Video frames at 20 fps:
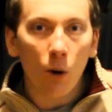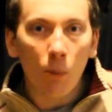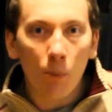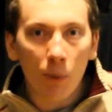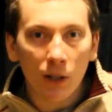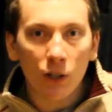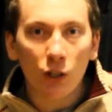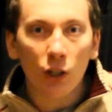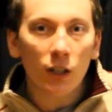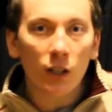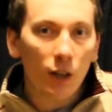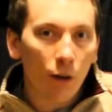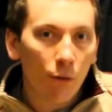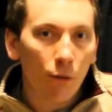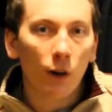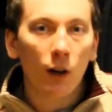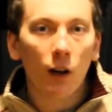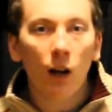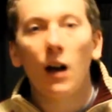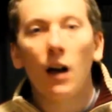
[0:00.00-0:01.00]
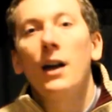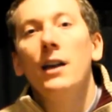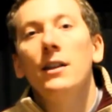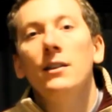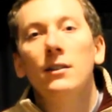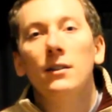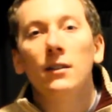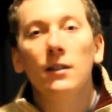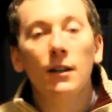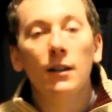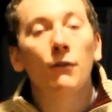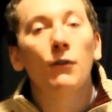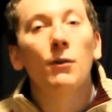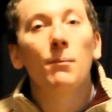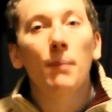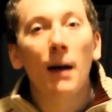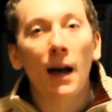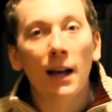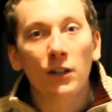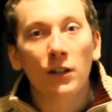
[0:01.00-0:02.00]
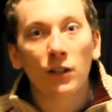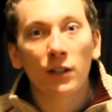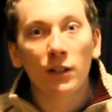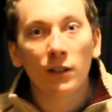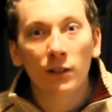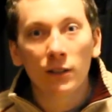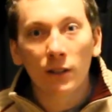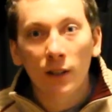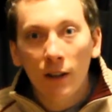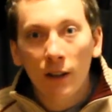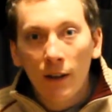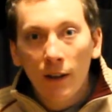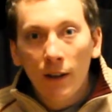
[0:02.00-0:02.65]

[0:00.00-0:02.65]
Pitching different kinds into different batches.